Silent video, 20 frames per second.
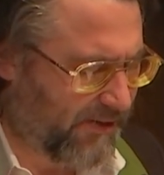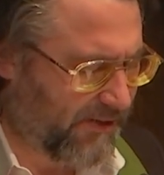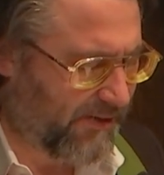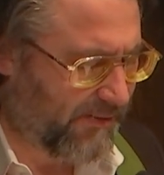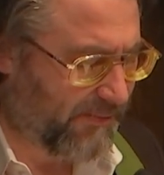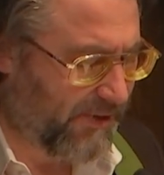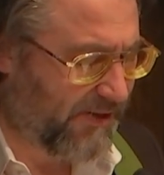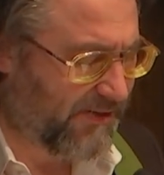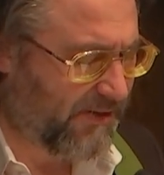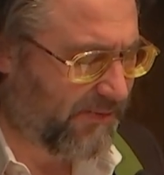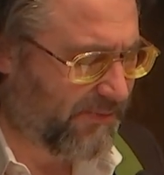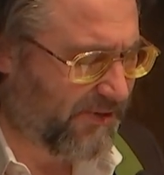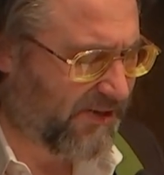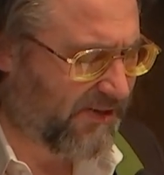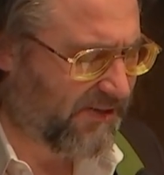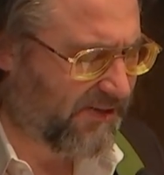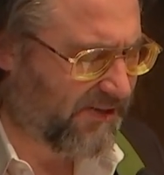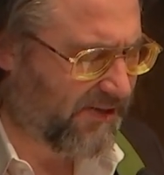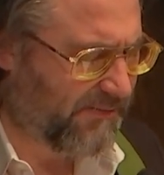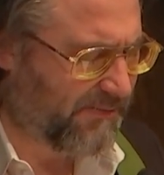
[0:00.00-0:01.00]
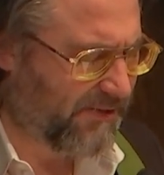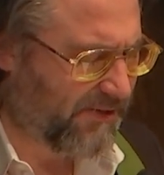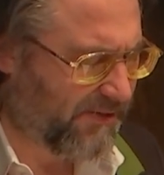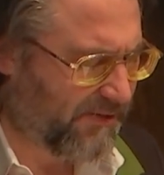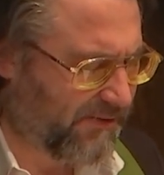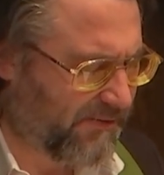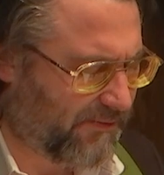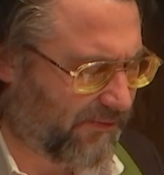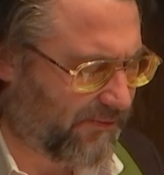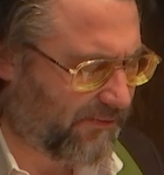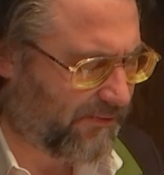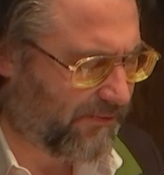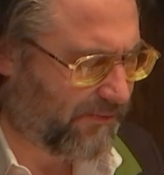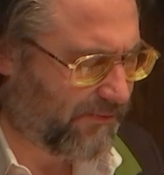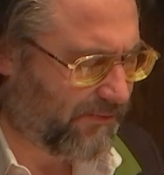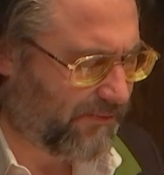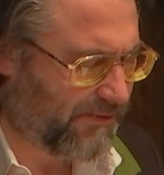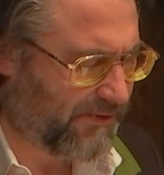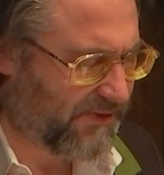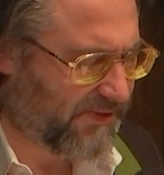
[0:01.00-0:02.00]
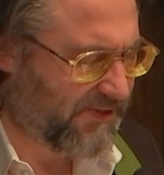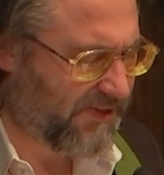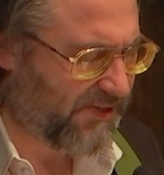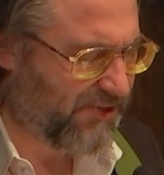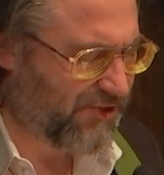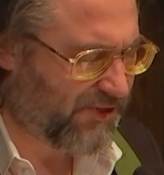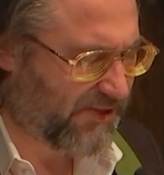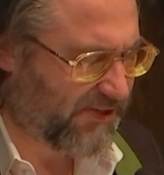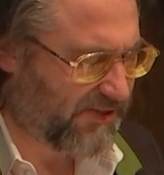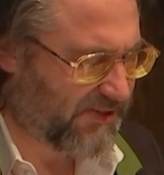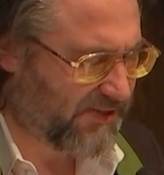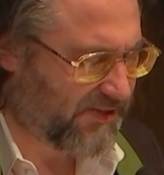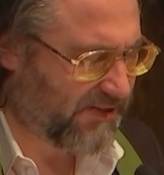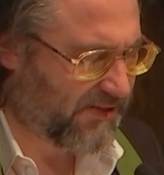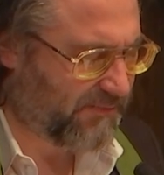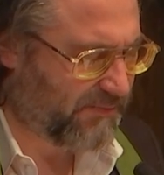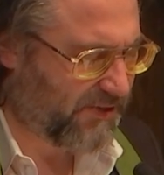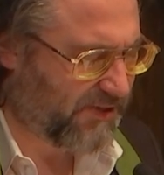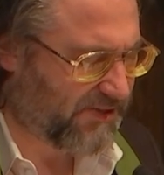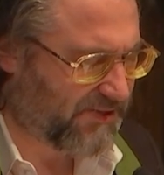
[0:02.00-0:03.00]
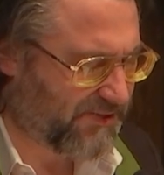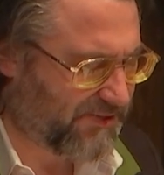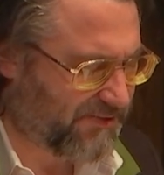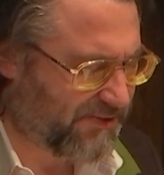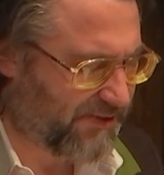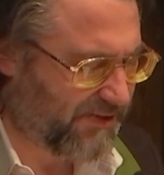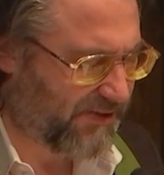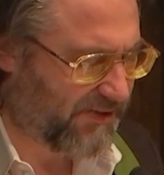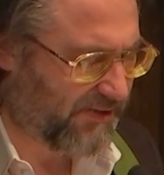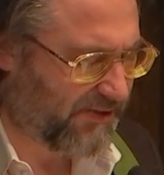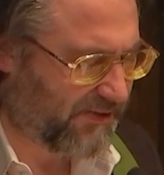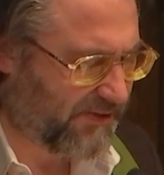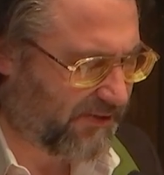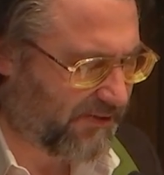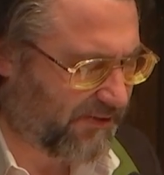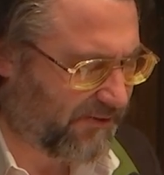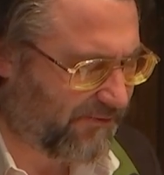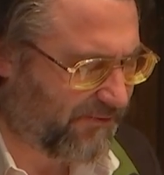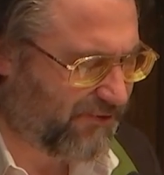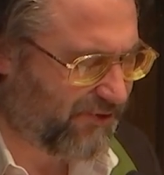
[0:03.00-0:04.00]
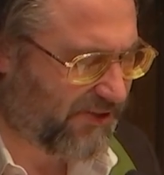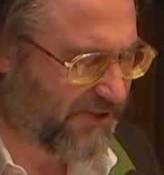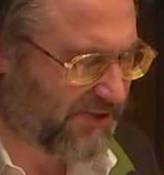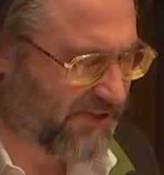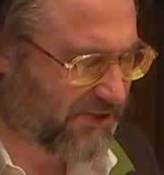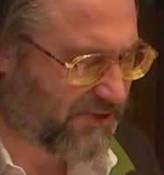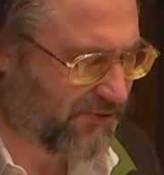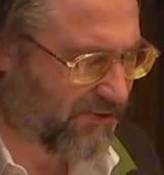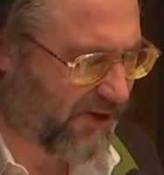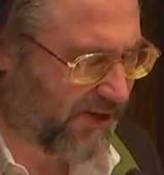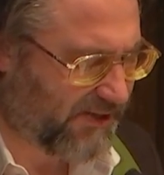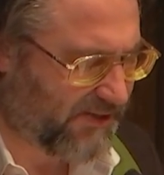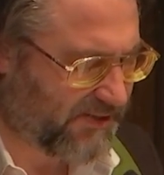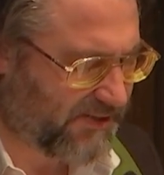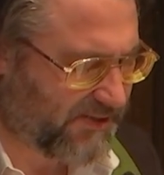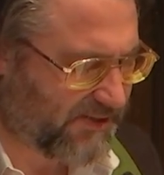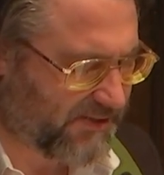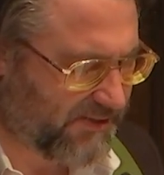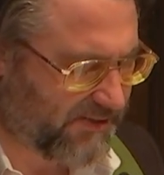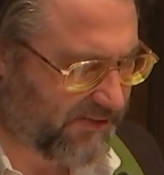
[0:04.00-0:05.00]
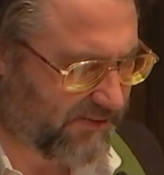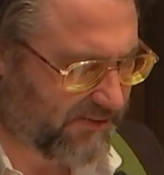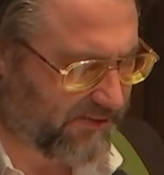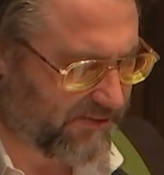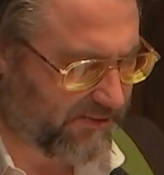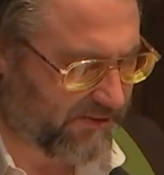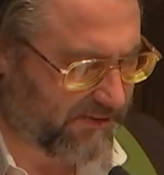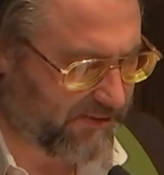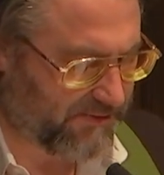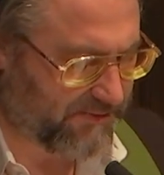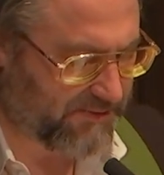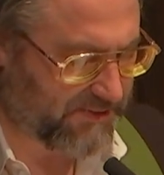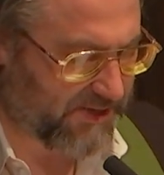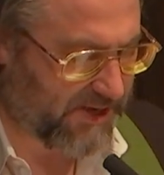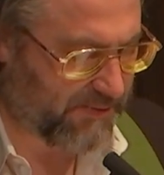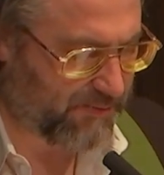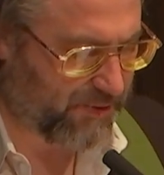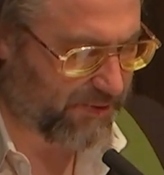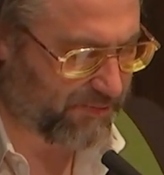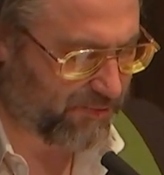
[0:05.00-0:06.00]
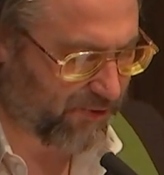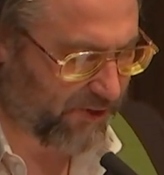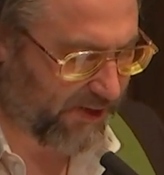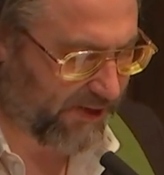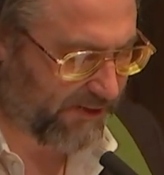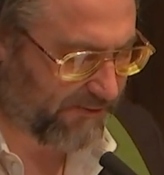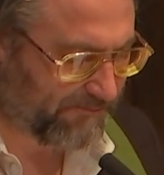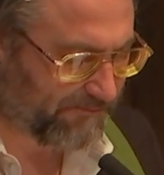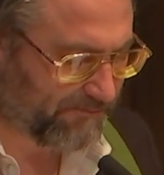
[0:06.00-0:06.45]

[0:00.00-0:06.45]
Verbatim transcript: and may they be in keeping with the teachings and the ministry of Jesus Christ, in whose name we pray.